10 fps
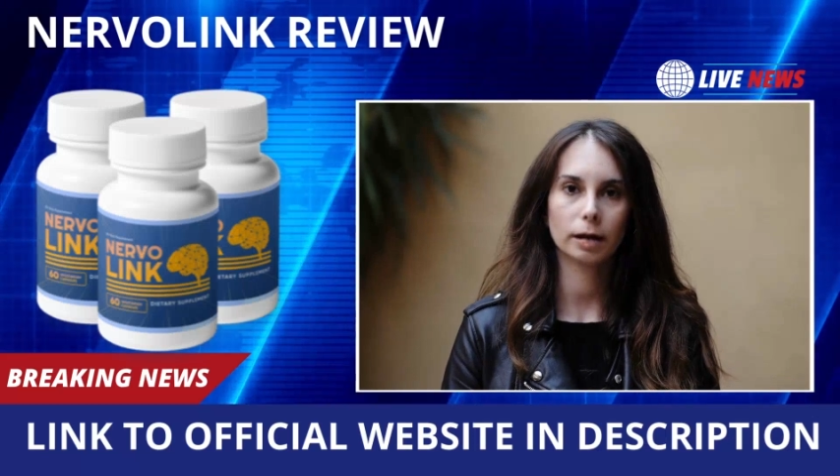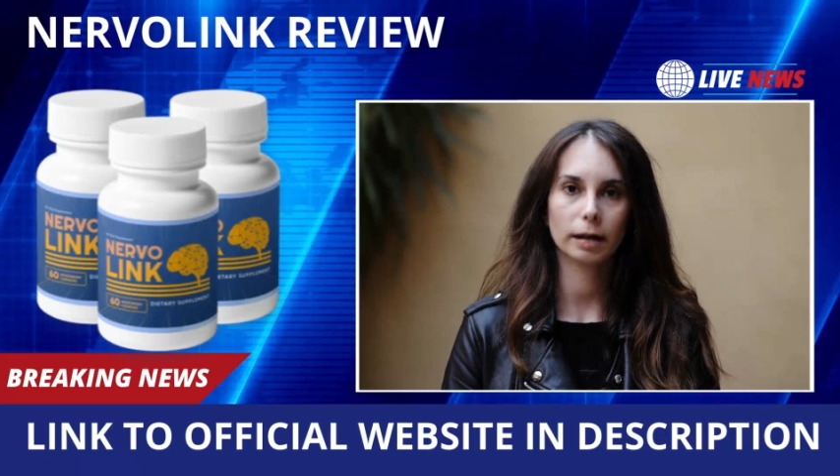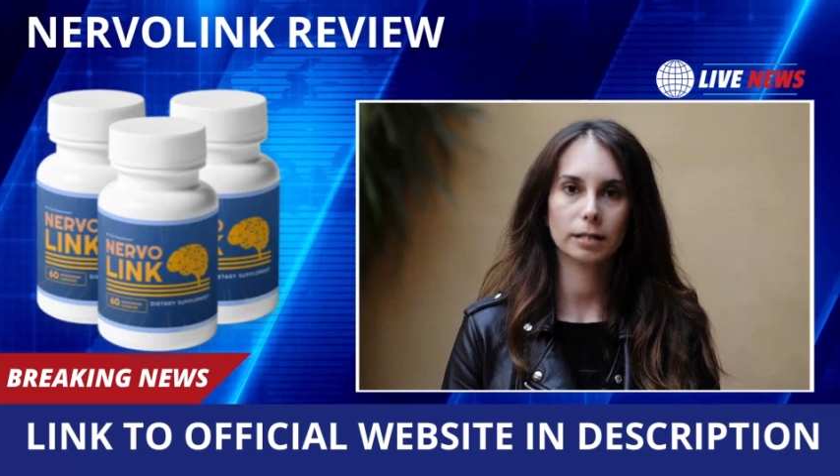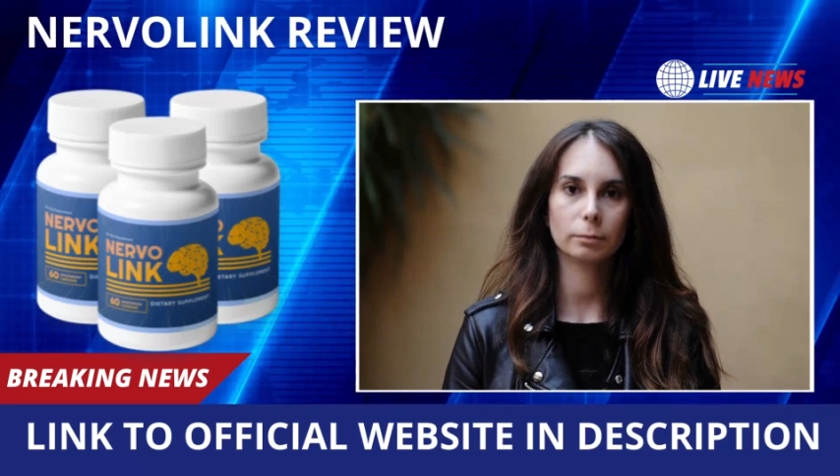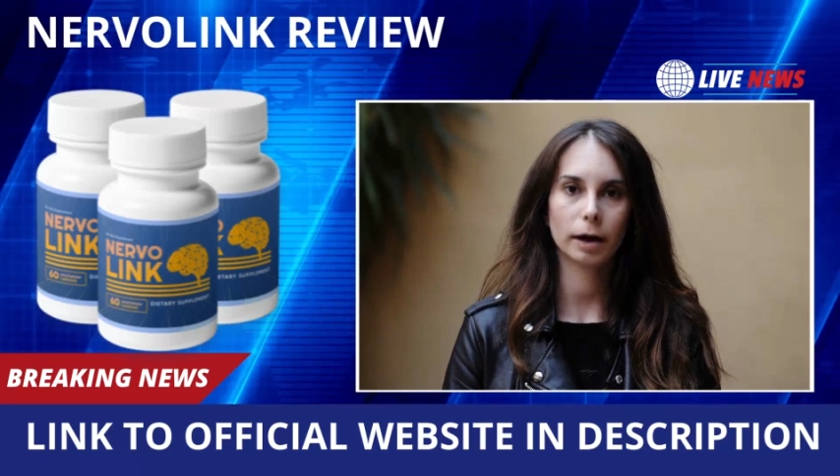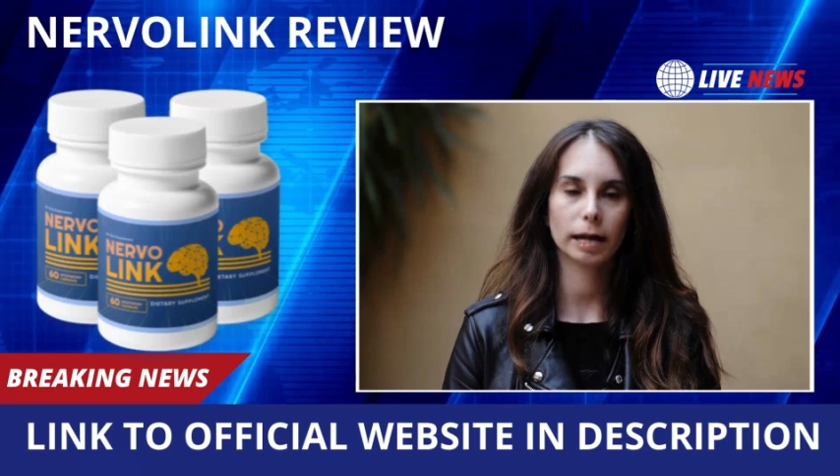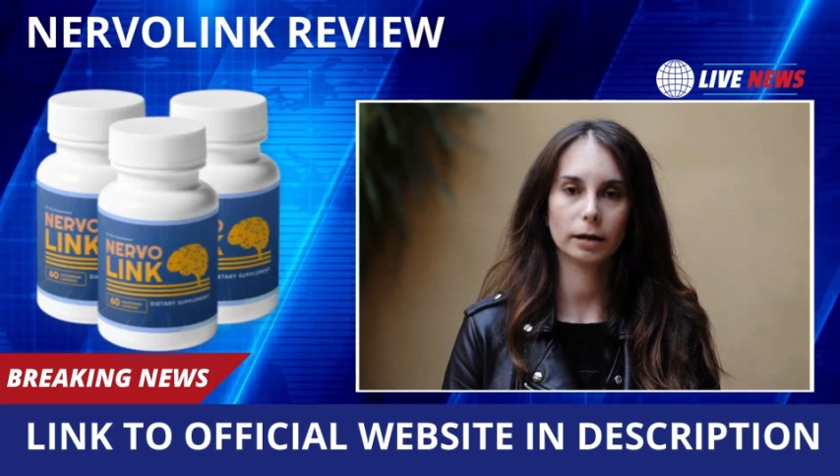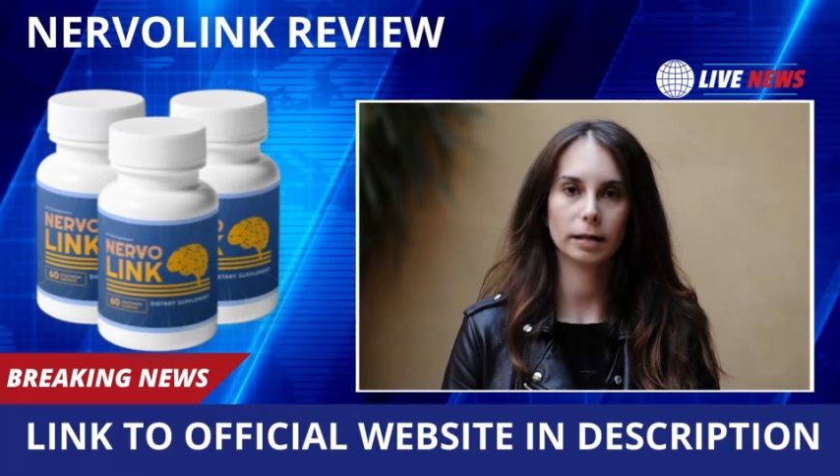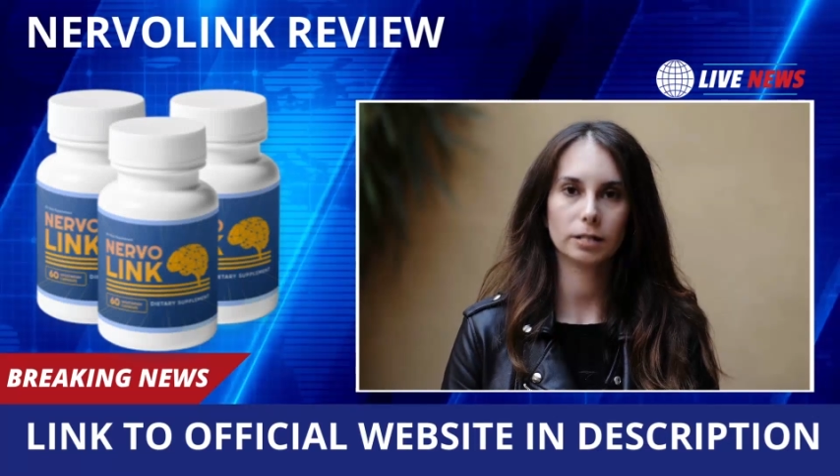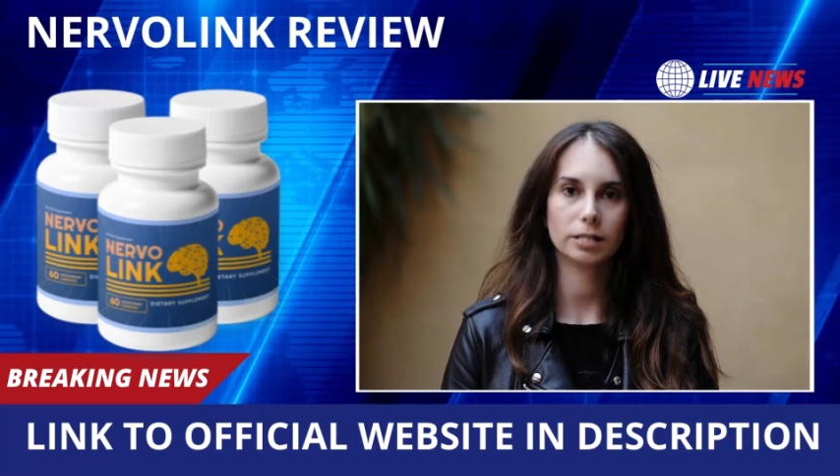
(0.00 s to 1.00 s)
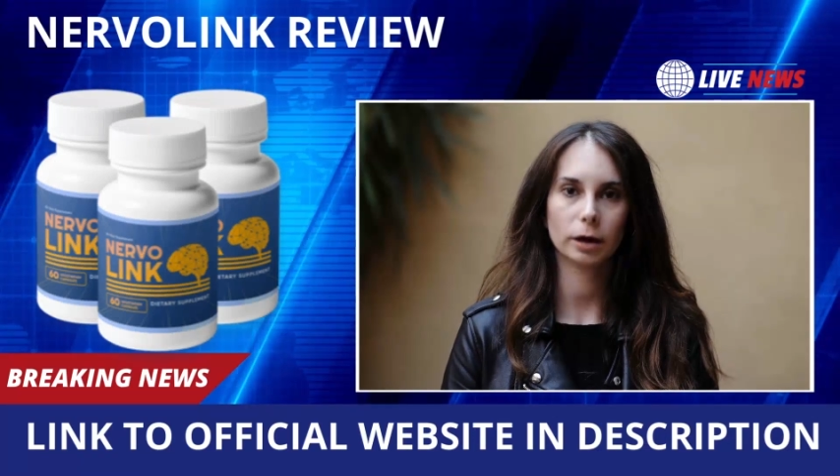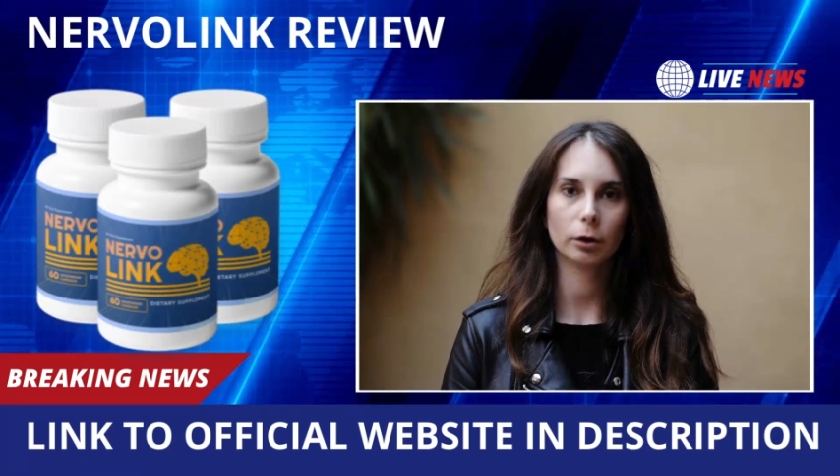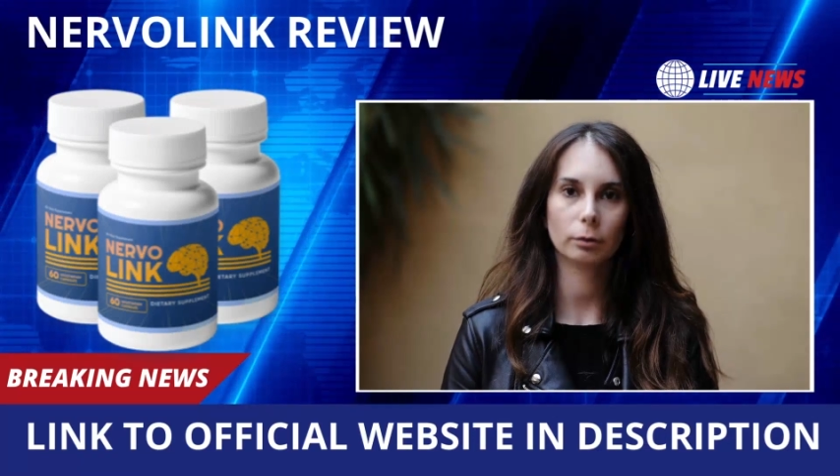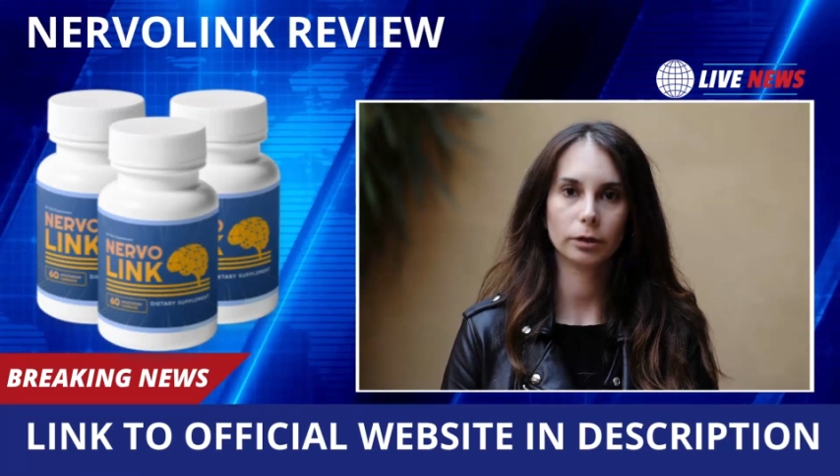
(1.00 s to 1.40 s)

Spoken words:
It is made in a sterile